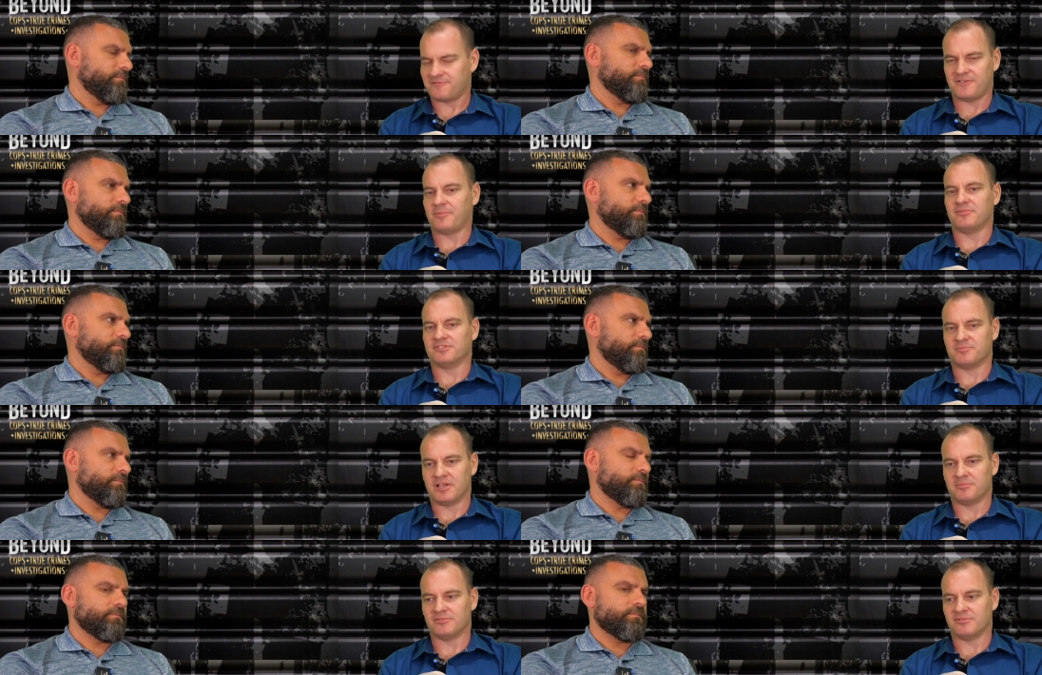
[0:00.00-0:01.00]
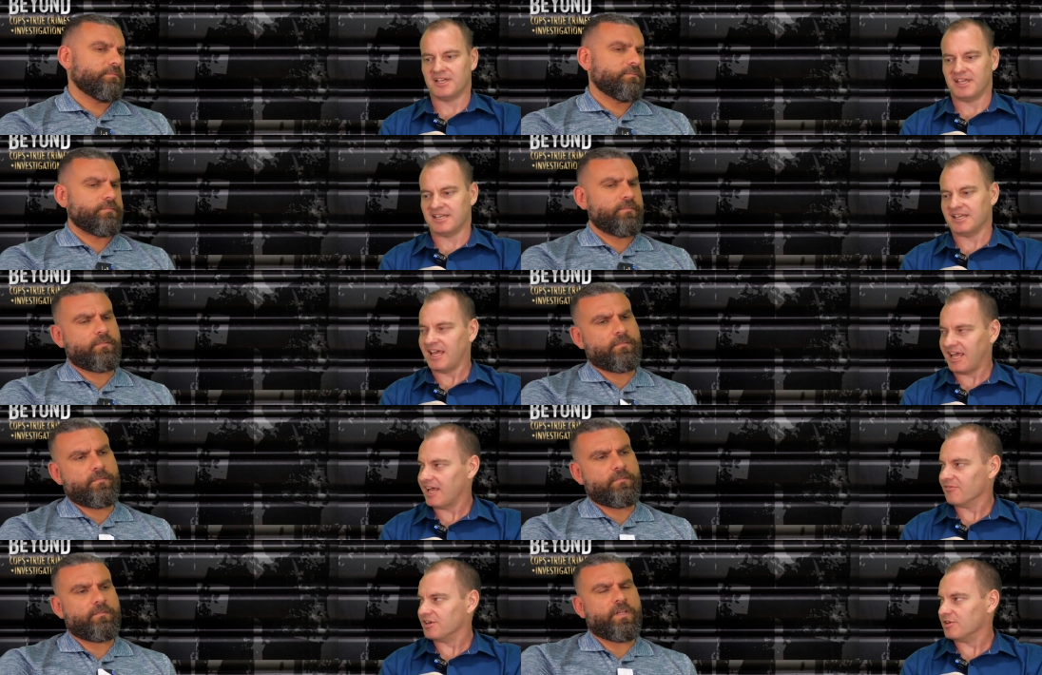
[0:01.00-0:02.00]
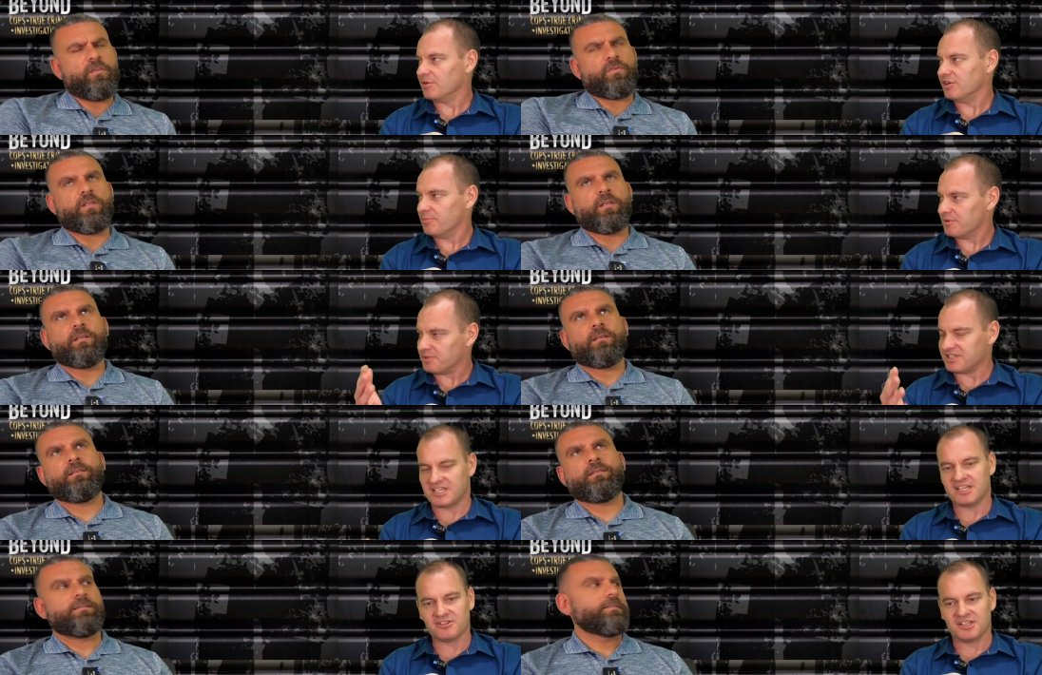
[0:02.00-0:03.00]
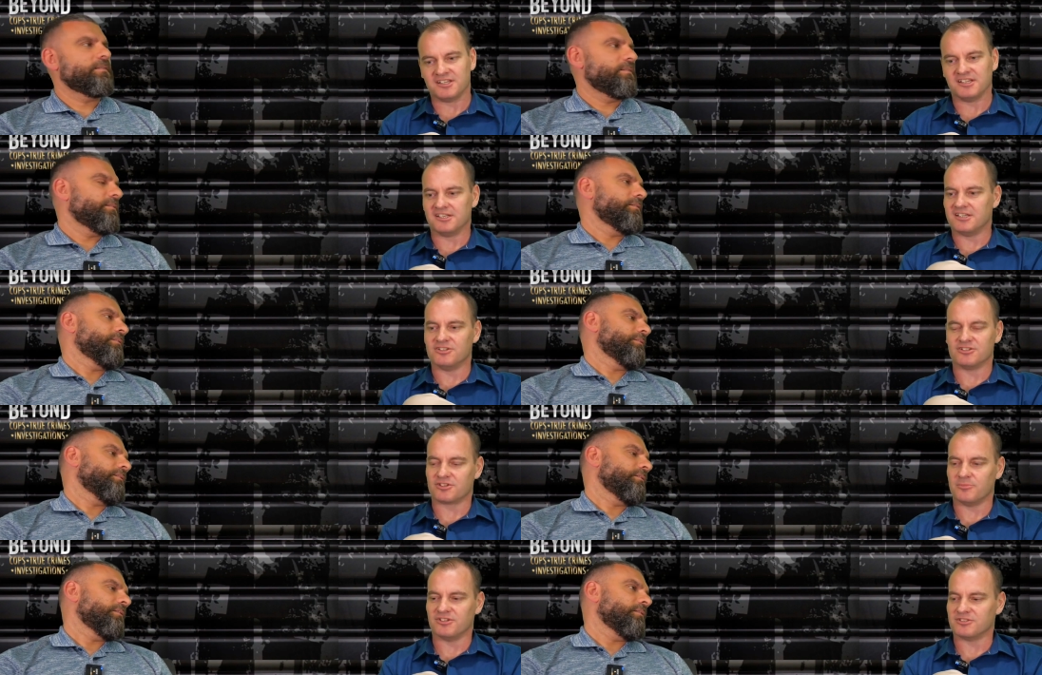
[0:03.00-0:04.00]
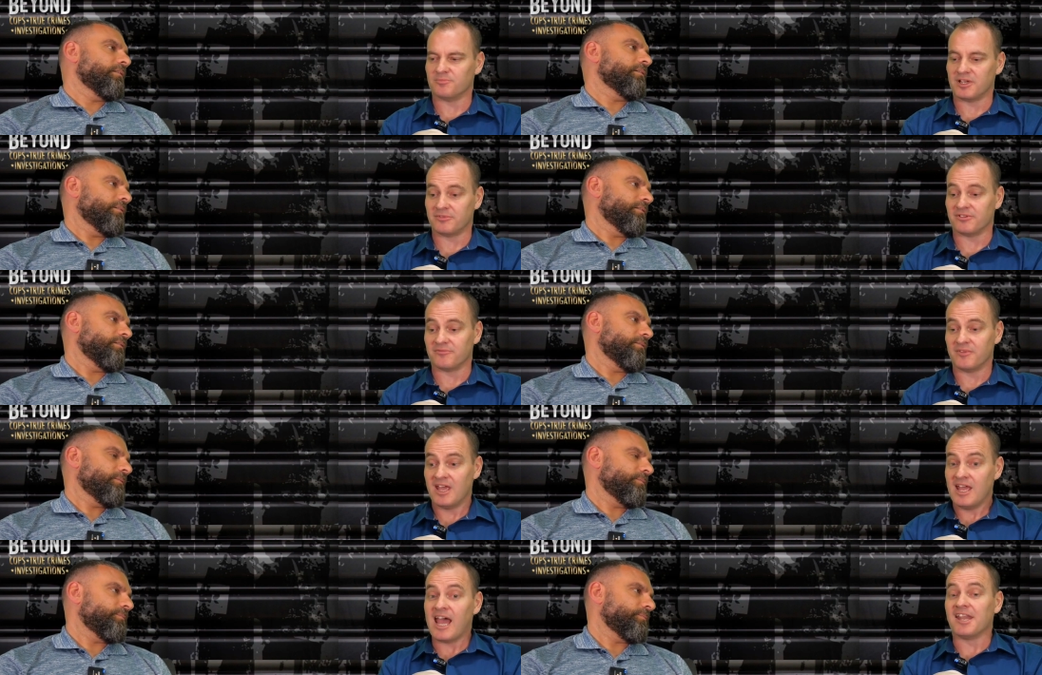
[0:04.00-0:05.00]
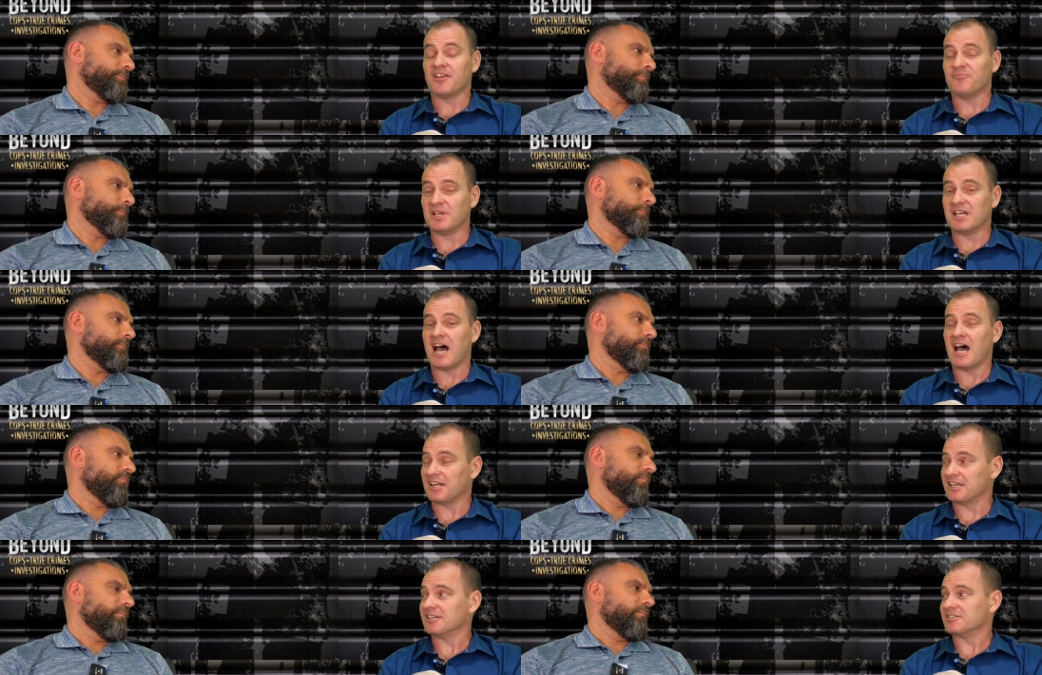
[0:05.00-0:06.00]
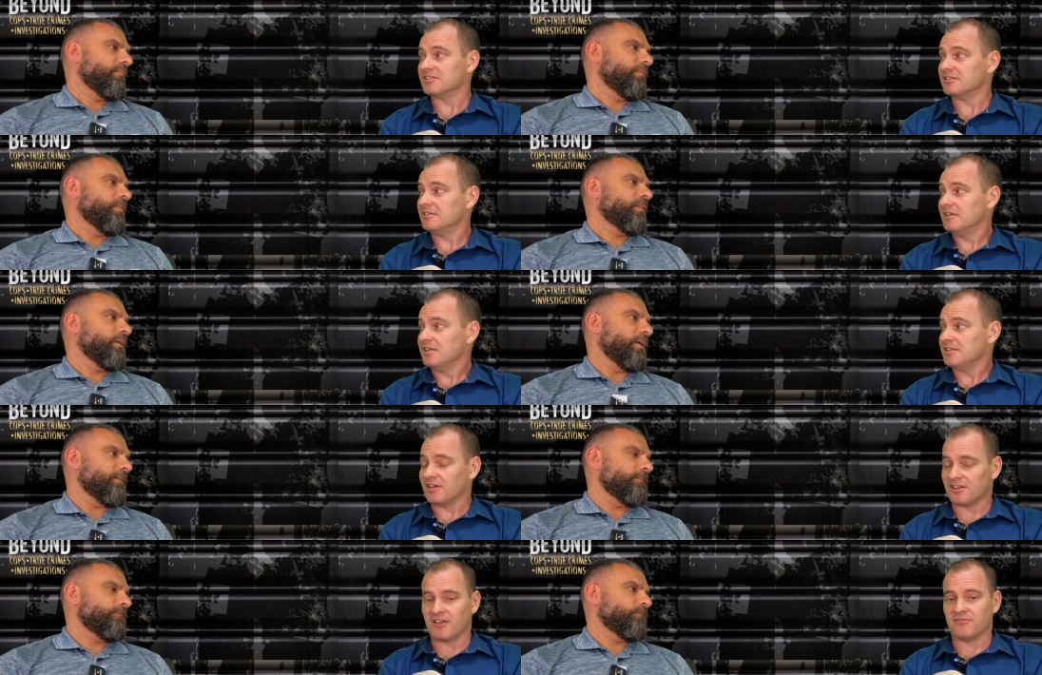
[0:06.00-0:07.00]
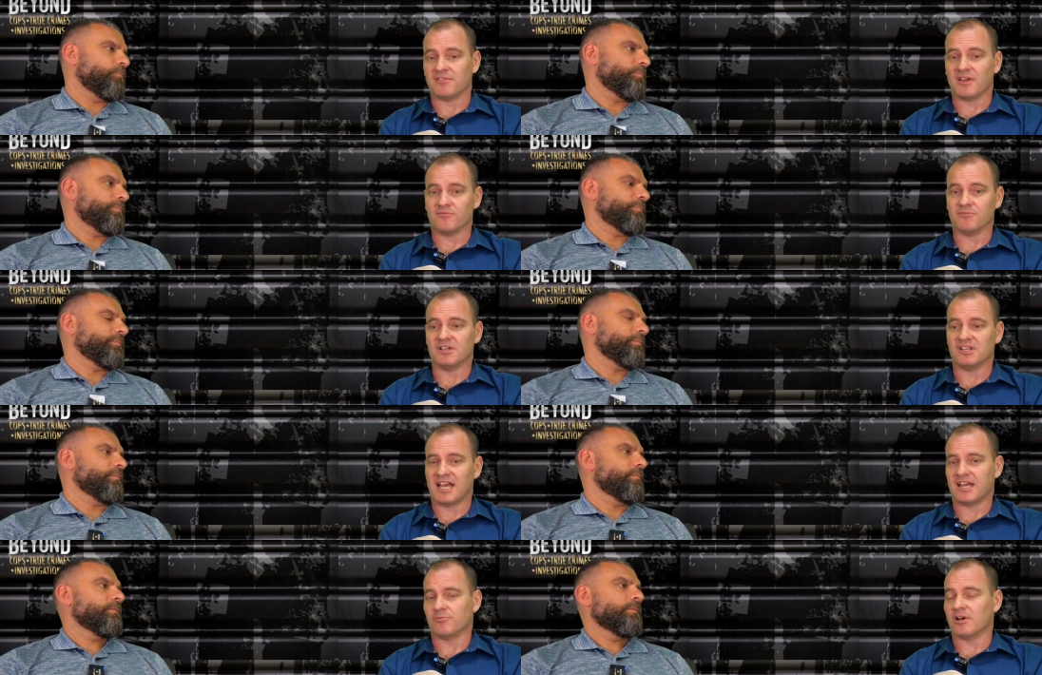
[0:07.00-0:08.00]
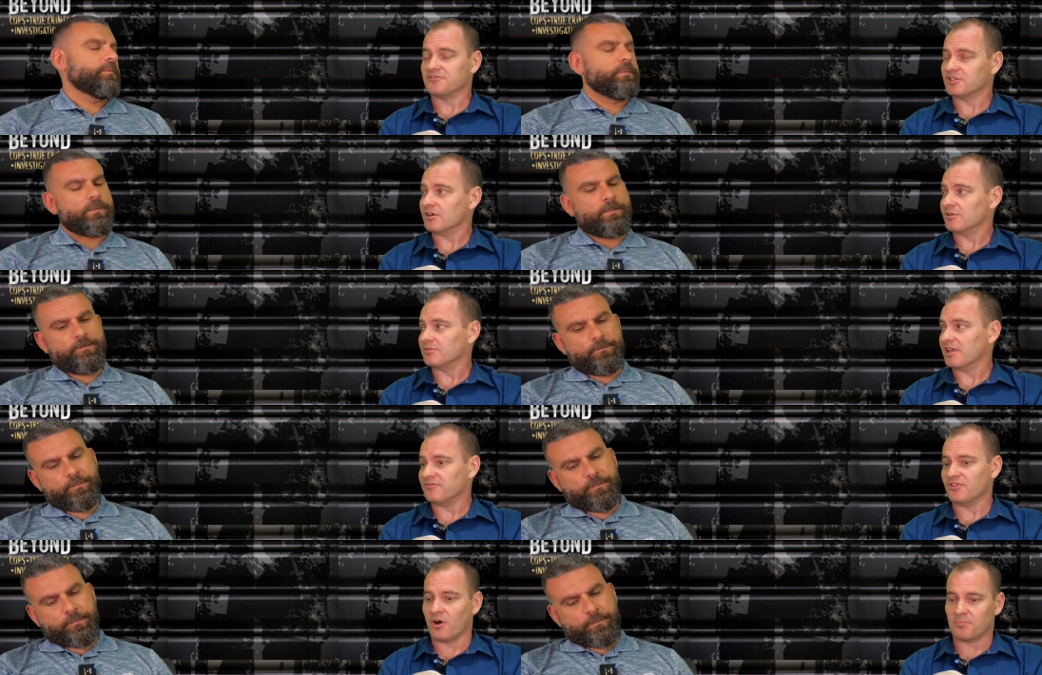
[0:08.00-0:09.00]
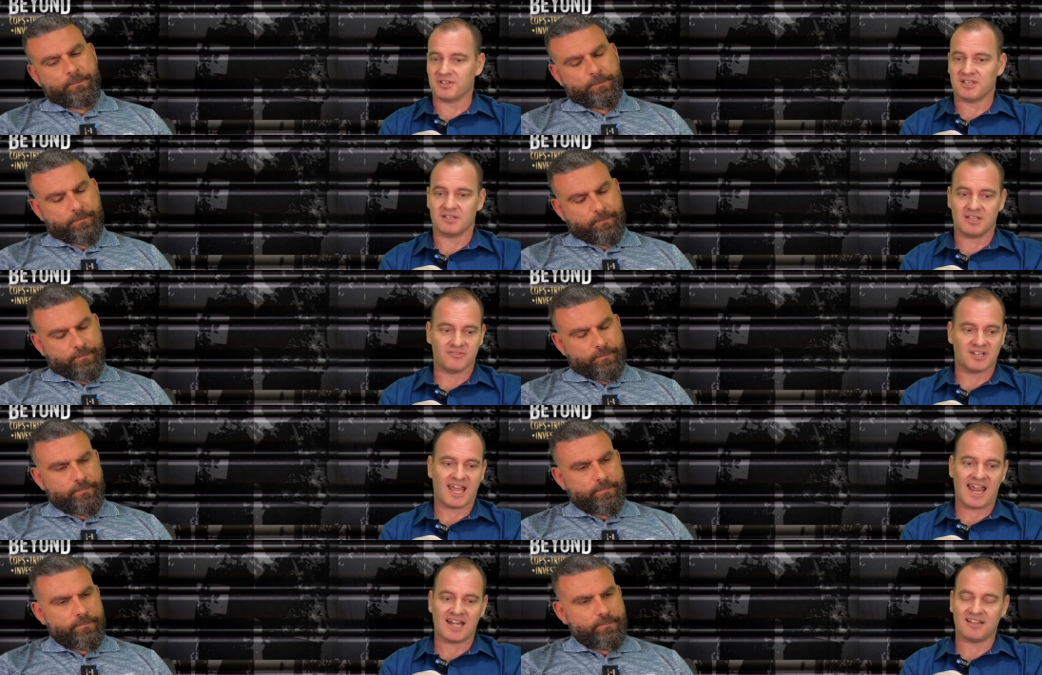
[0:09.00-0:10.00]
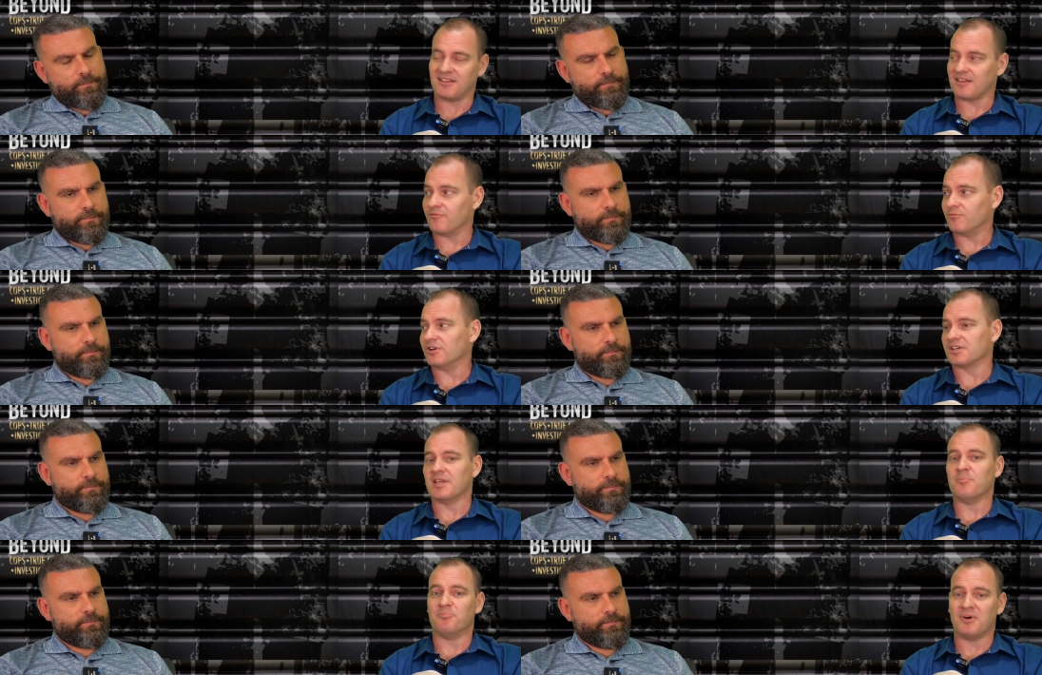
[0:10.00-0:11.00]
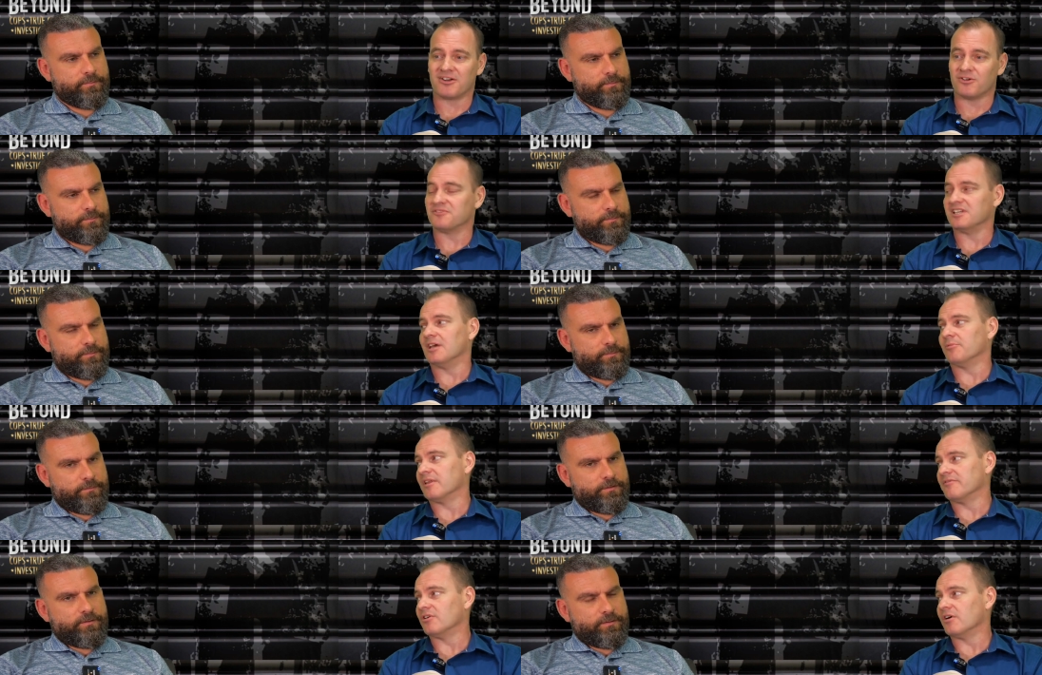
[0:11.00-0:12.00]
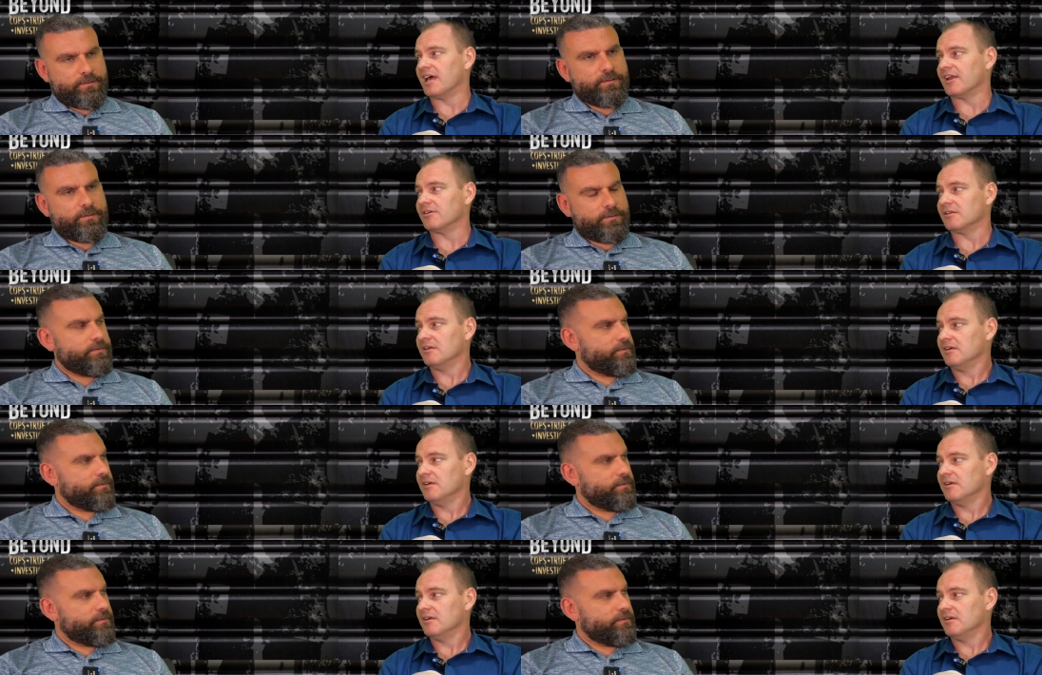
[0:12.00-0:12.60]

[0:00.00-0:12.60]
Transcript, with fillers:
Speaker 1: fabulous people in every community, but particularly in the Indigenous community, some people that have, and they've been hard against it. Yeah. You know, they've, they've really had a rough childhood. They've not been given anything. They've worked their butt off to get what they've got. And I,